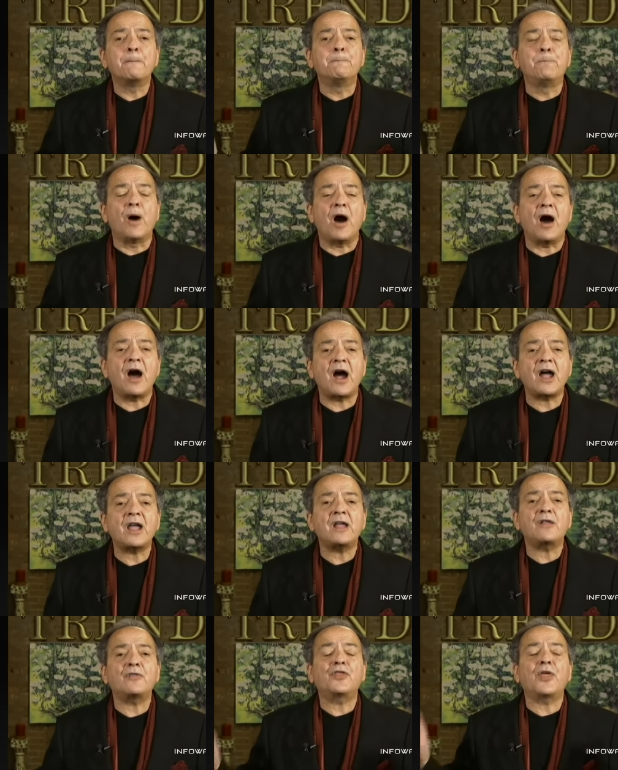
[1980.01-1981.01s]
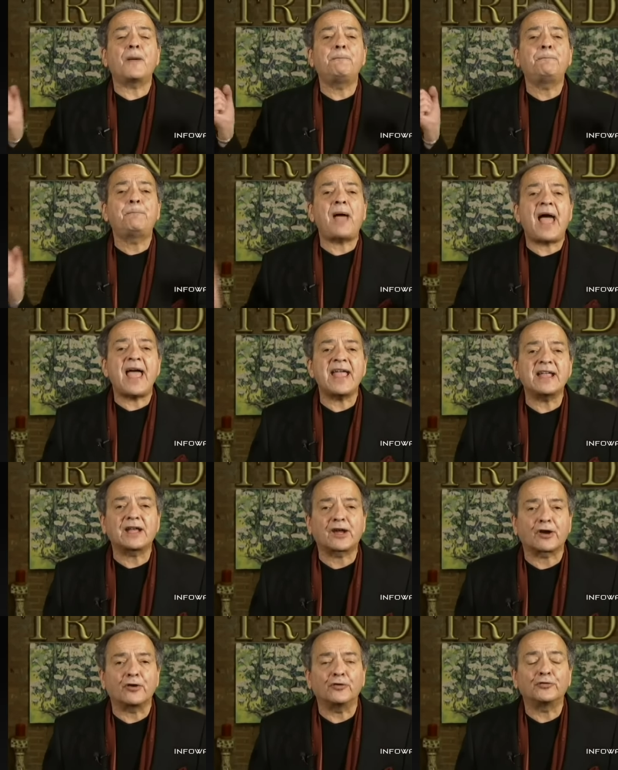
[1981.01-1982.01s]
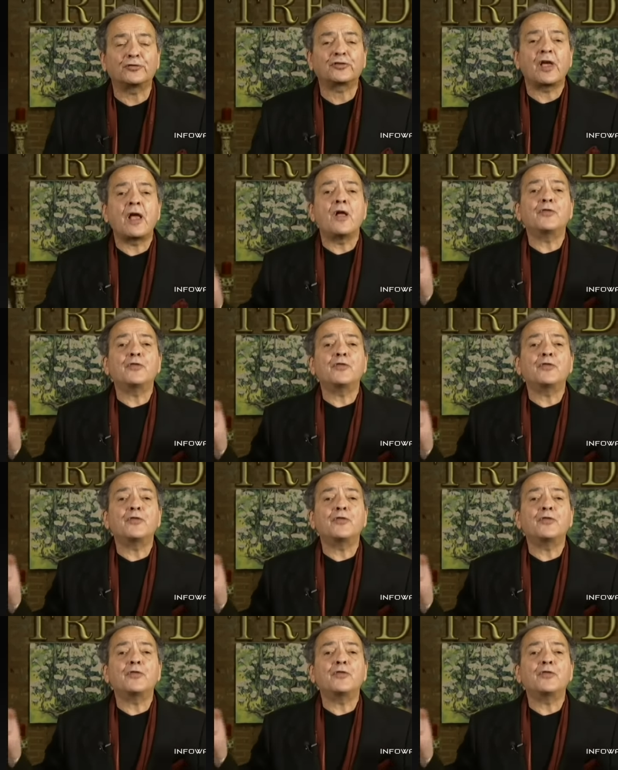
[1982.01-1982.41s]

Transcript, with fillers: by the bankers,